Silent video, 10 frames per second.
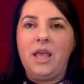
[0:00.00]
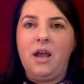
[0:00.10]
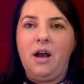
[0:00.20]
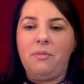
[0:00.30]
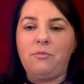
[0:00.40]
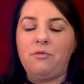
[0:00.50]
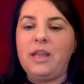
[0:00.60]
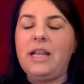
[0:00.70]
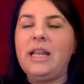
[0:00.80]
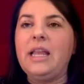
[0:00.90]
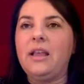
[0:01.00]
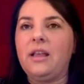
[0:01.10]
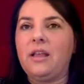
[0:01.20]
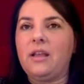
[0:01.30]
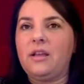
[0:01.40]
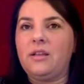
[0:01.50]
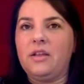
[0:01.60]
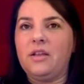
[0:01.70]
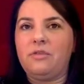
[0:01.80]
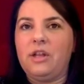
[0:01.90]
really
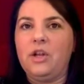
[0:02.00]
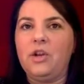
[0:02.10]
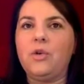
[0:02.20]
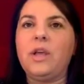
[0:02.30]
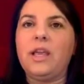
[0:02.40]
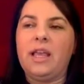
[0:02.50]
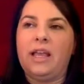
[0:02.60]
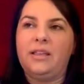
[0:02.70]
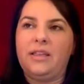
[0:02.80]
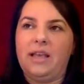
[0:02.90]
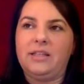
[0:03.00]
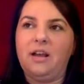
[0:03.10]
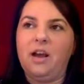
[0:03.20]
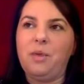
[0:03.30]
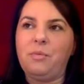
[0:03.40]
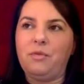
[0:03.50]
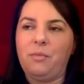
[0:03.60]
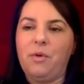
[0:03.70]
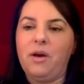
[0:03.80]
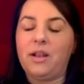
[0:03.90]
considering looking at that type of a
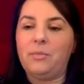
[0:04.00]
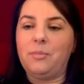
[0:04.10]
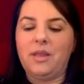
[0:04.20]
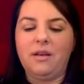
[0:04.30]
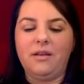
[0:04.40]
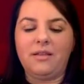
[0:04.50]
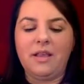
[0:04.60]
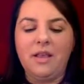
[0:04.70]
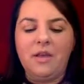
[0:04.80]
model, because